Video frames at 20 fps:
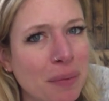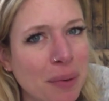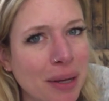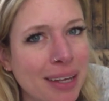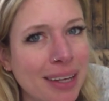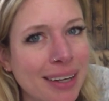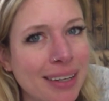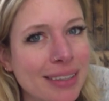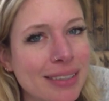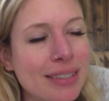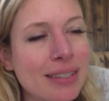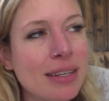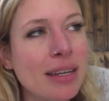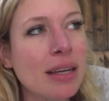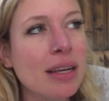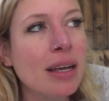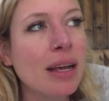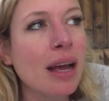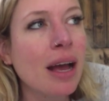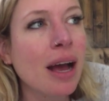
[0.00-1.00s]
had my kids,
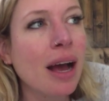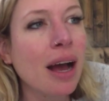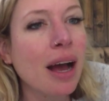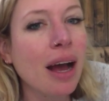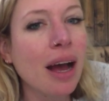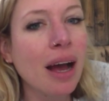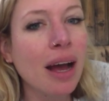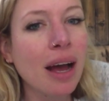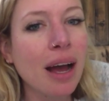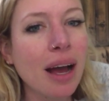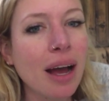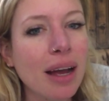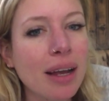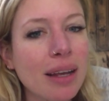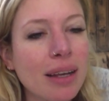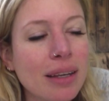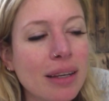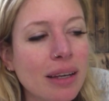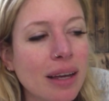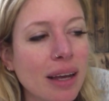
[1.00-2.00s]
I,
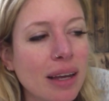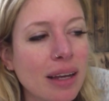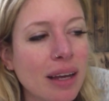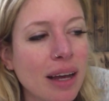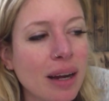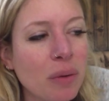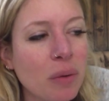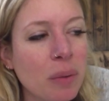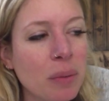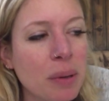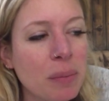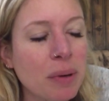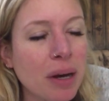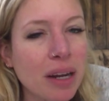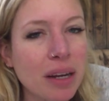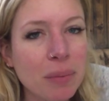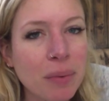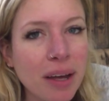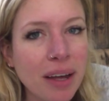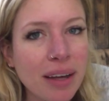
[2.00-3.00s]
I kind of want my
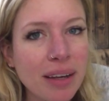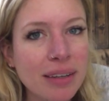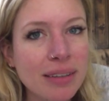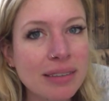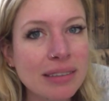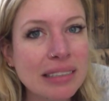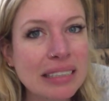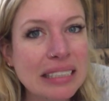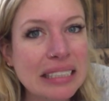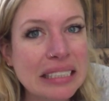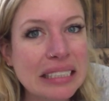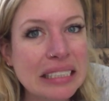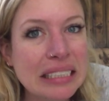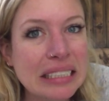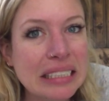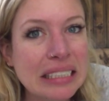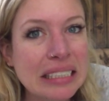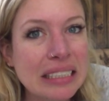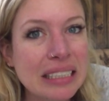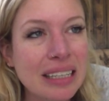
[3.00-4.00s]
body back.
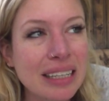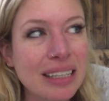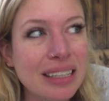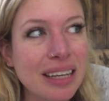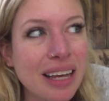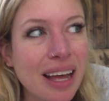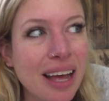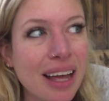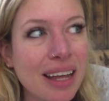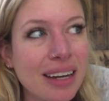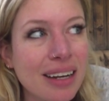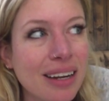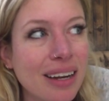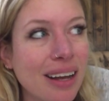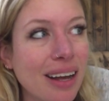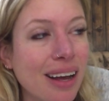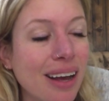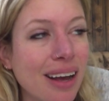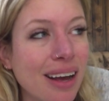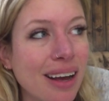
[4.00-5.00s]
And
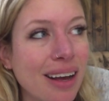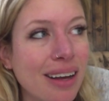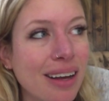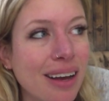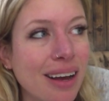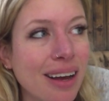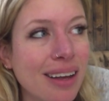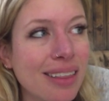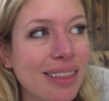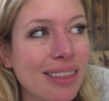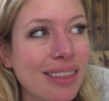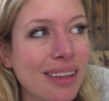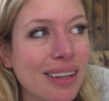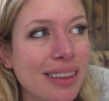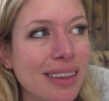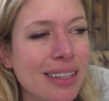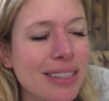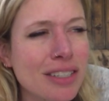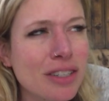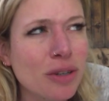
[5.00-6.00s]
I think
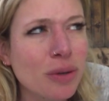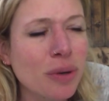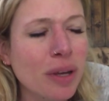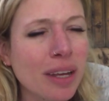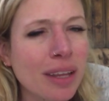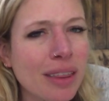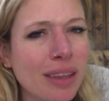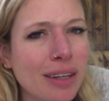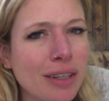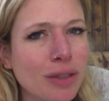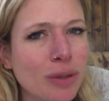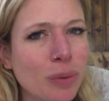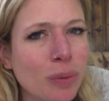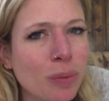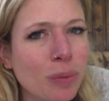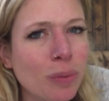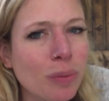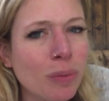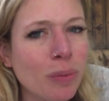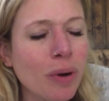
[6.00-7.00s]
that's an okay thing to
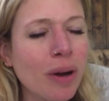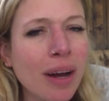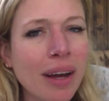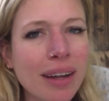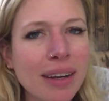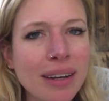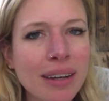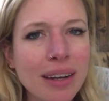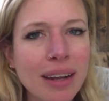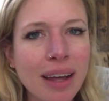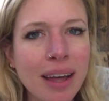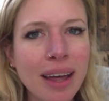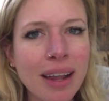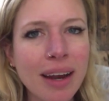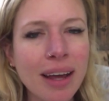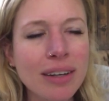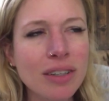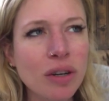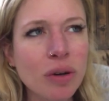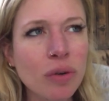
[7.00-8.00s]
want. And
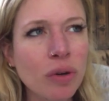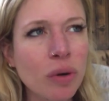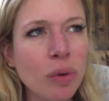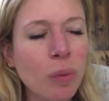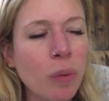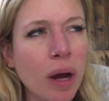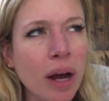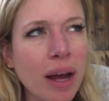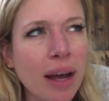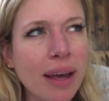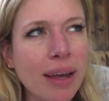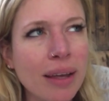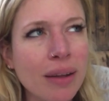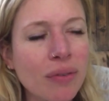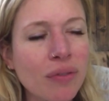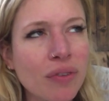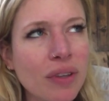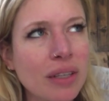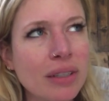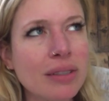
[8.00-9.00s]
I don't know why
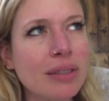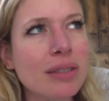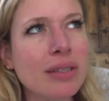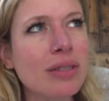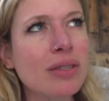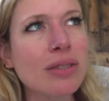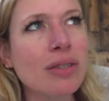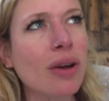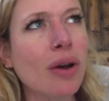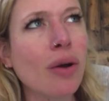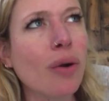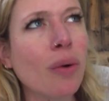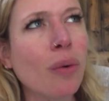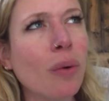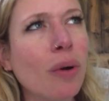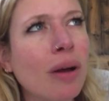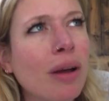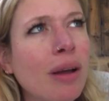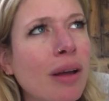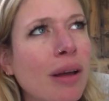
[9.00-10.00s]
it feels
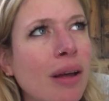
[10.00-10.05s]
so